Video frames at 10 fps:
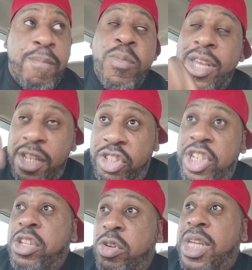and
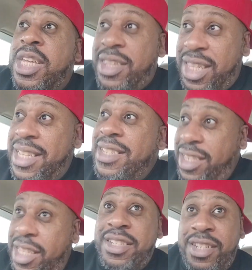still get this,
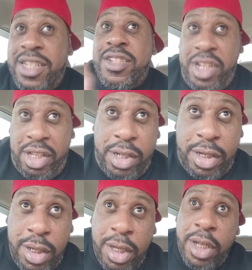this, this done
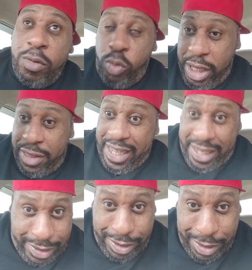with
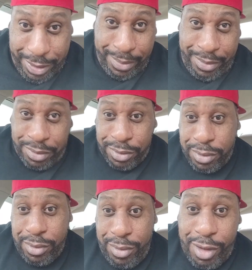this.
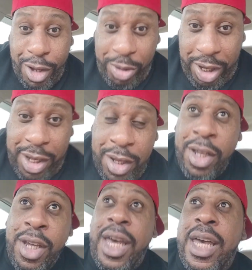Okay?
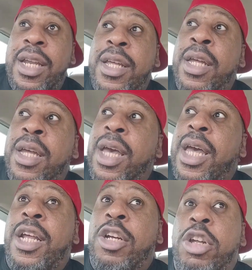And it and
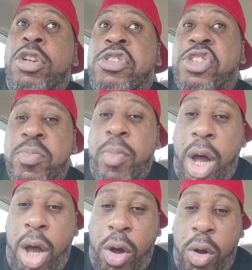it looks
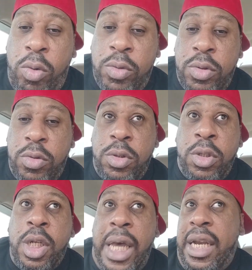small, and it